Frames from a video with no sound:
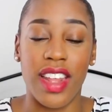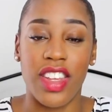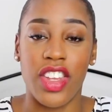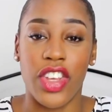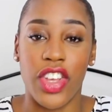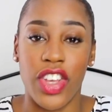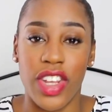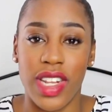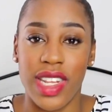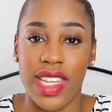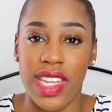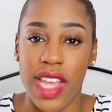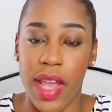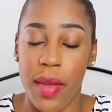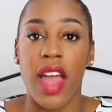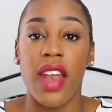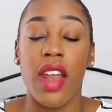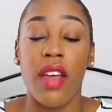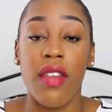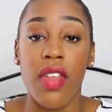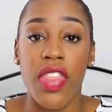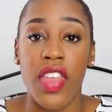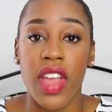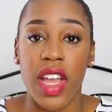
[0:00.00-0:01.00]
That's a good tip.
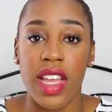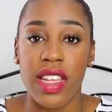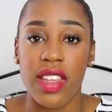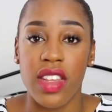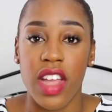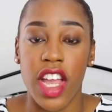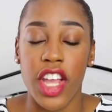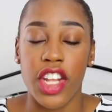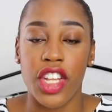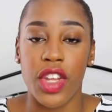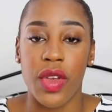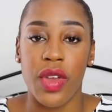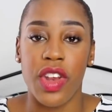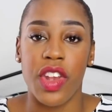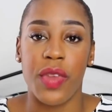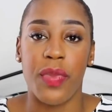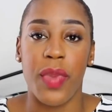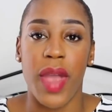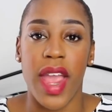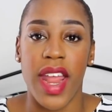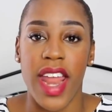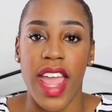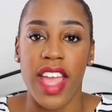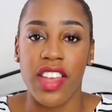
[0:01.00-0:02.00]
Another thing I started doing is
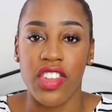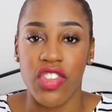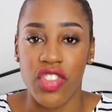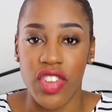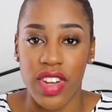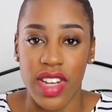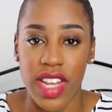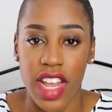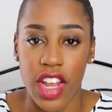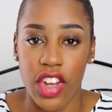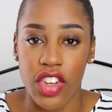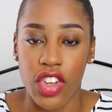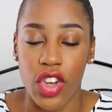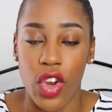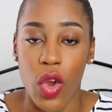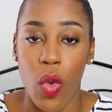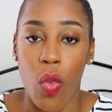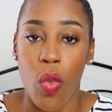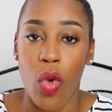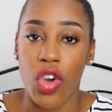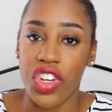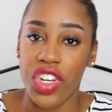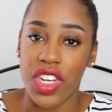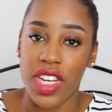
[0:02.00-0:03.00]
paying extra attention
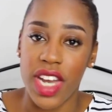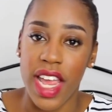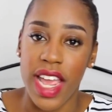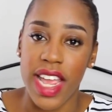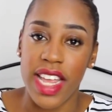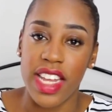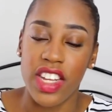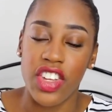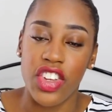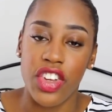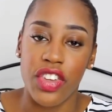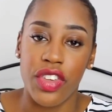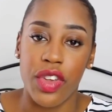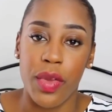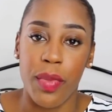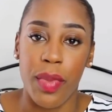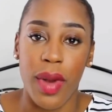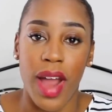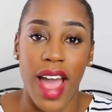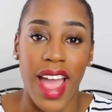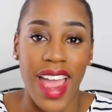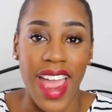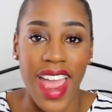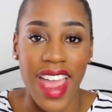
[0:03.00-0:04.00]
on wash days, just
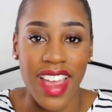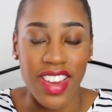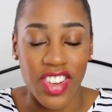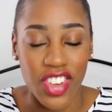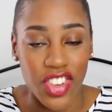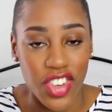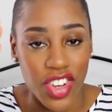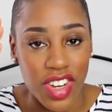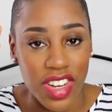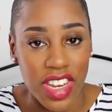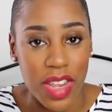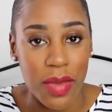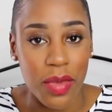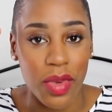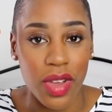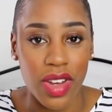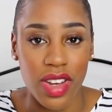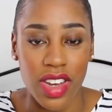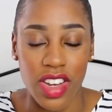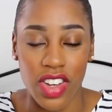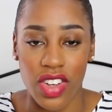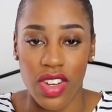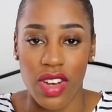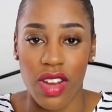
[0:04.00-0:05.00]
apply extra deep
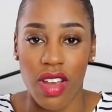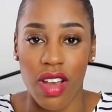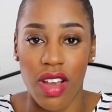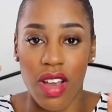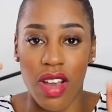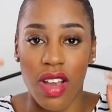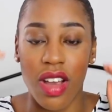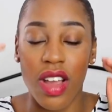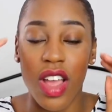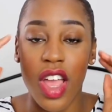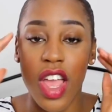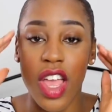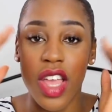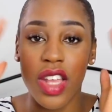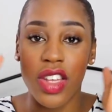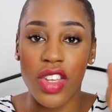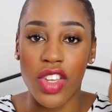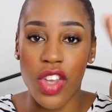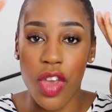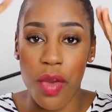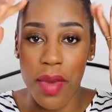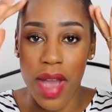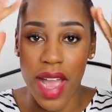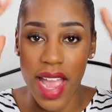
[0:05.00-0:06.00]
conditioner
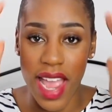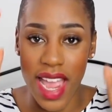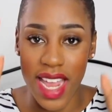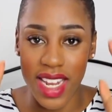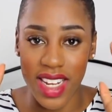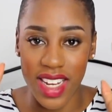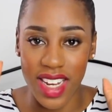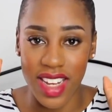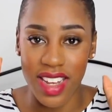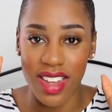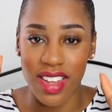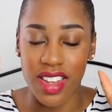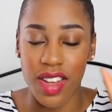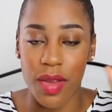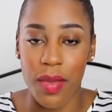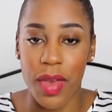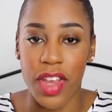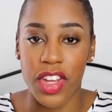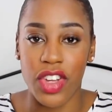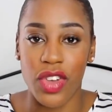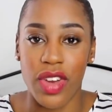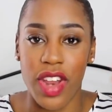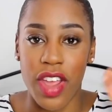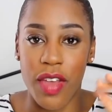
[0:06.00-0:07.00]
to my edges to
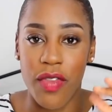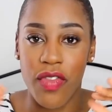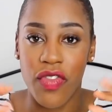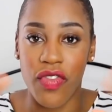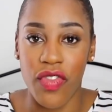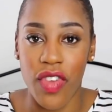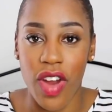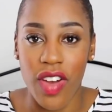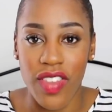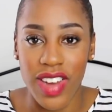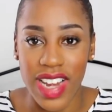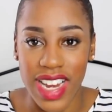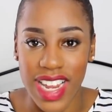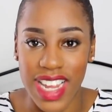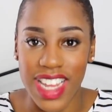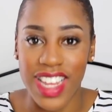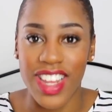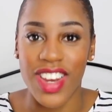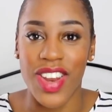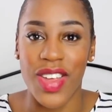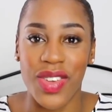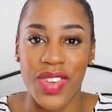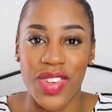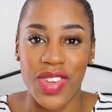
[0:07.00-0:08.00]
make sure they're
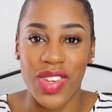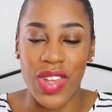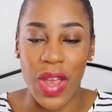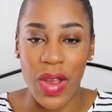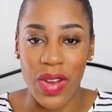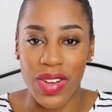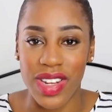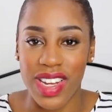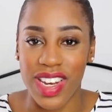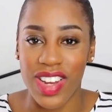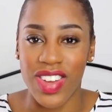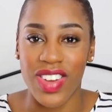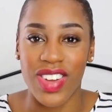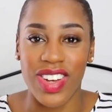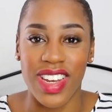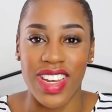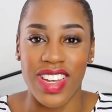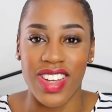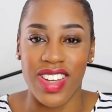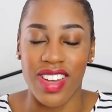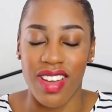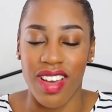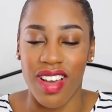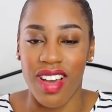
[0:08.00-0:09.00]
thoroughly, soaked in the
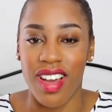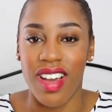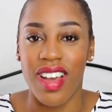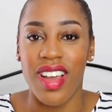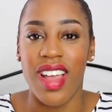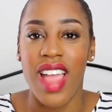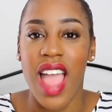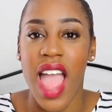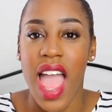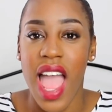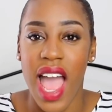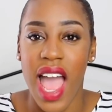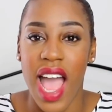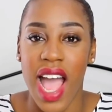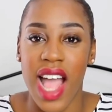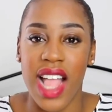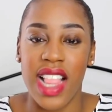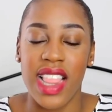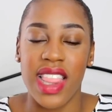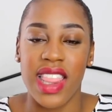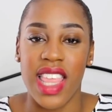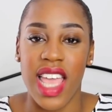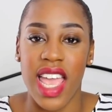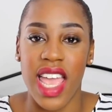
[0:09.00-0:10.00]
conditioner.
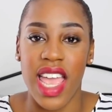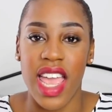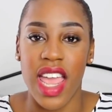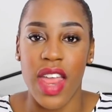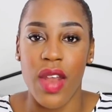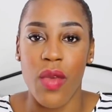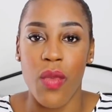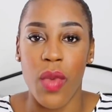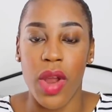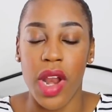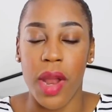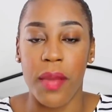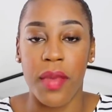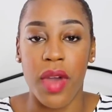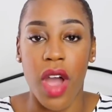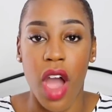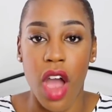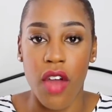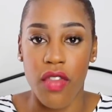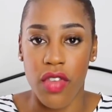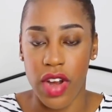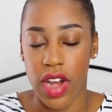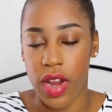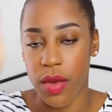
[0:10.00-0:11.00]
And then when I'm
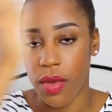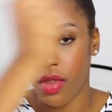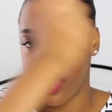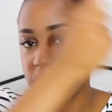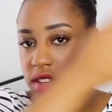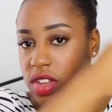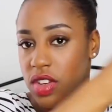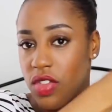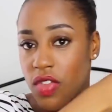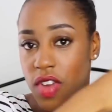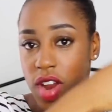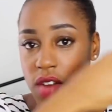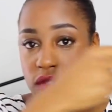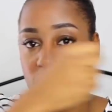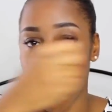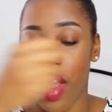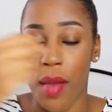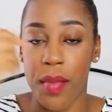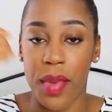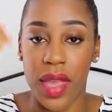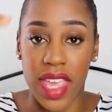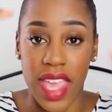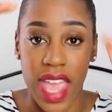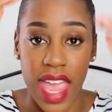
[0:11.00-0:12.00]
covering it with a saran
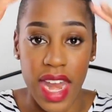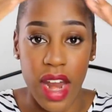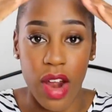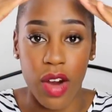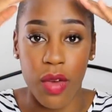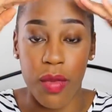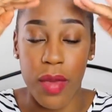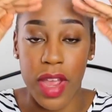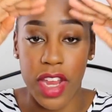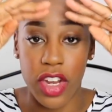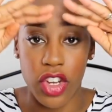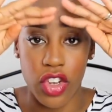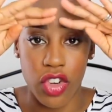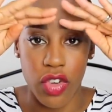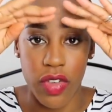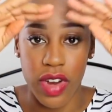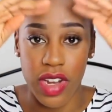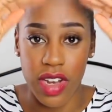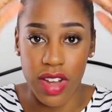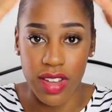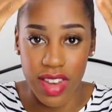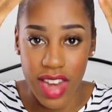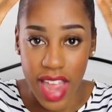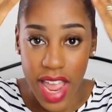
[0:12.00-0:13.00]
wrap, again, I'll make sure
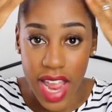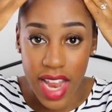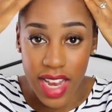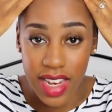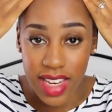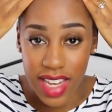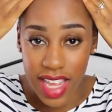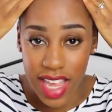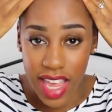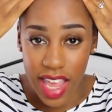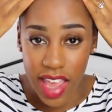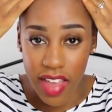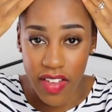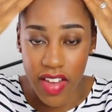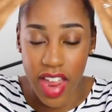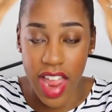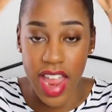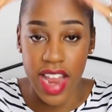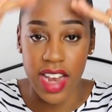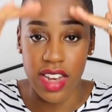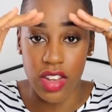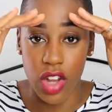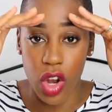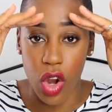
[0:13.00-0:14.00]
it doesn't end here, it
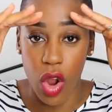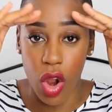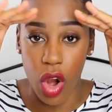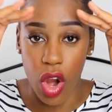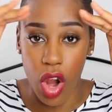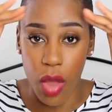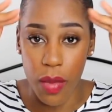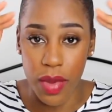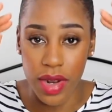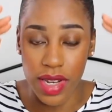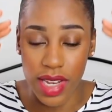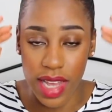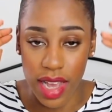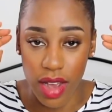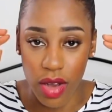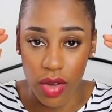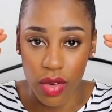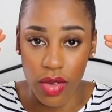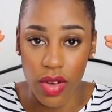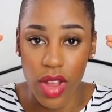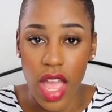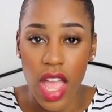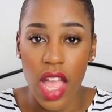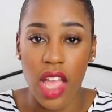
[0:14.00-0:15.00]
ends a lot lower
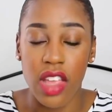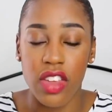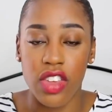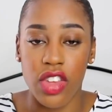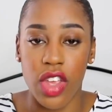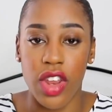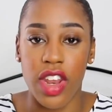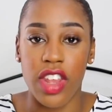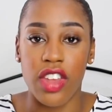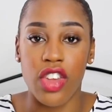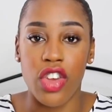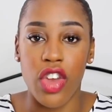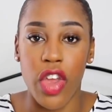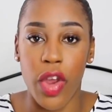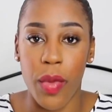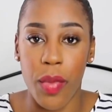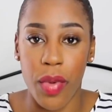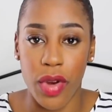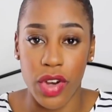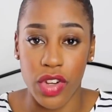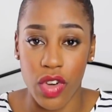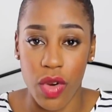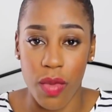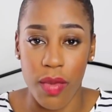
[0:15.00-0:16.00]
down, so there's no
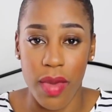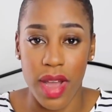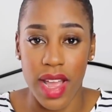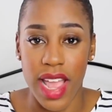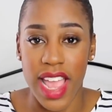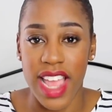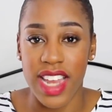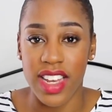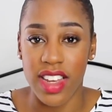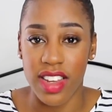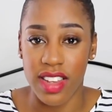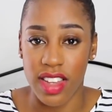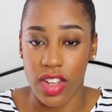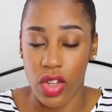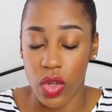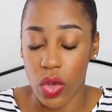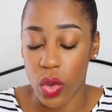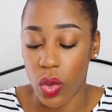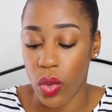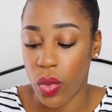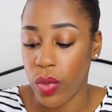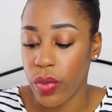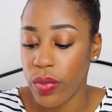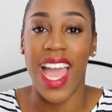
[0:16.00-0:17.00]
pressure on my edges
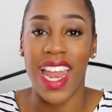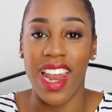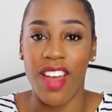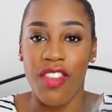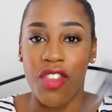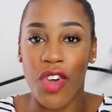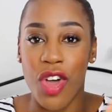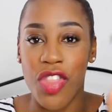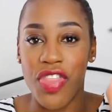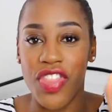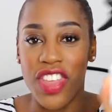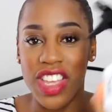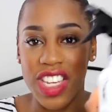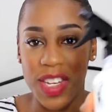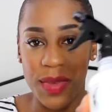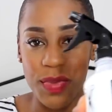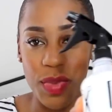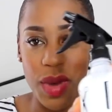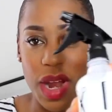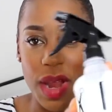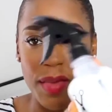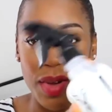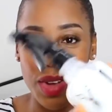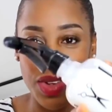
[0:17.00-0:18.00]
at all. And I've got this
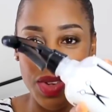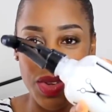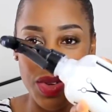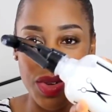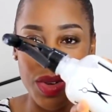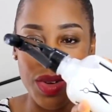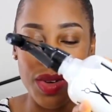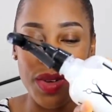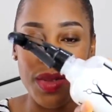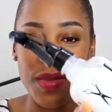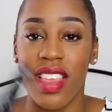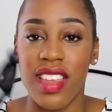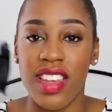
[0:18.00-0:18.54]
spray bottle.